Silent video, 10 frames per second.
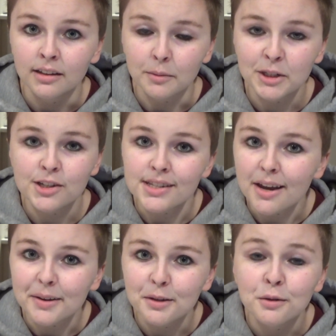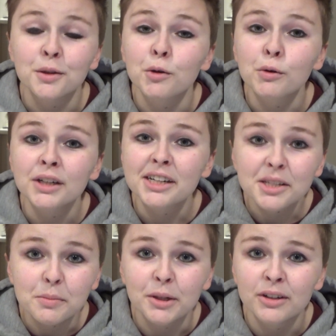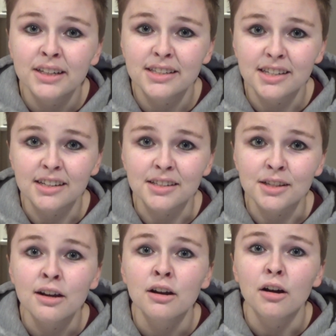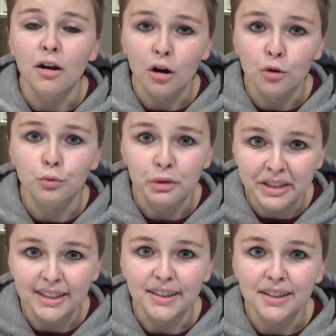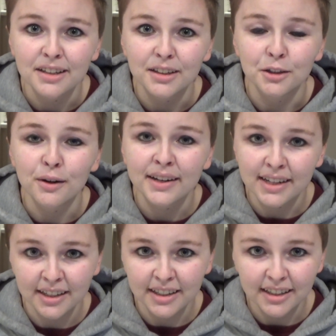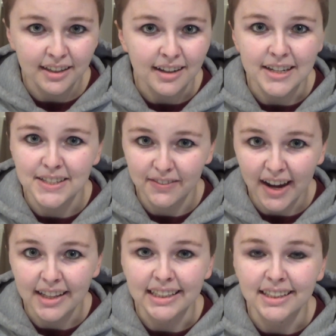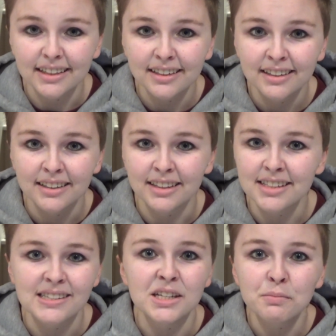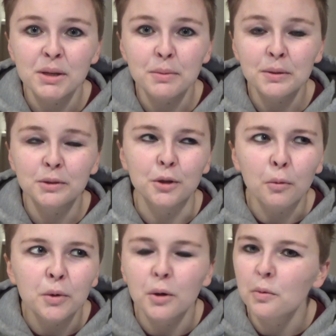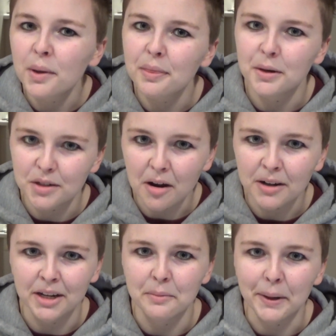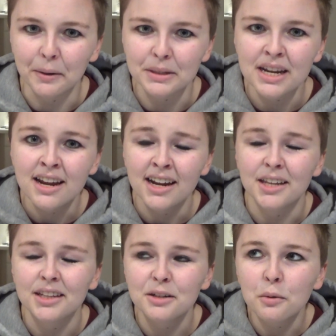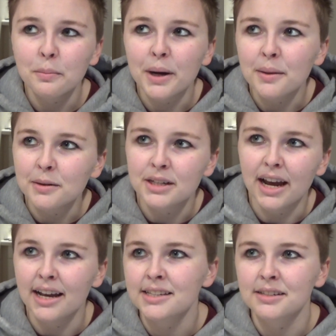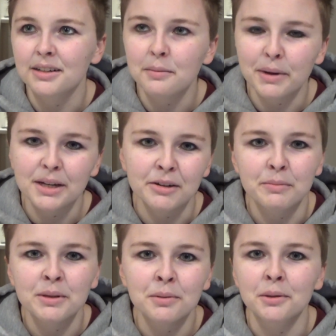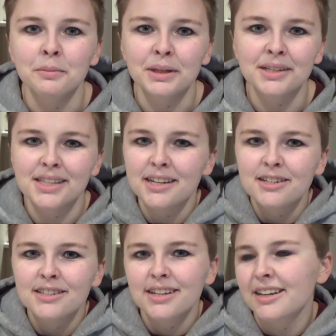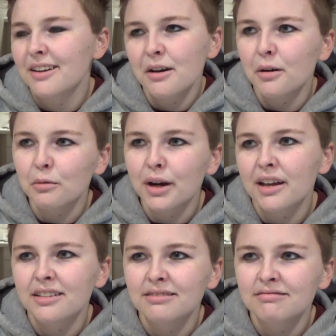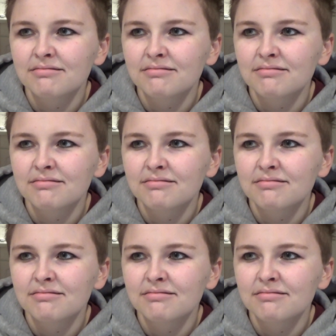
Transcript: let me just tell you, your experiences are real. Your identity is valid. These cis people don't know what they're talking about, and they don't bother to ask non-binary people because they just say, oh, well,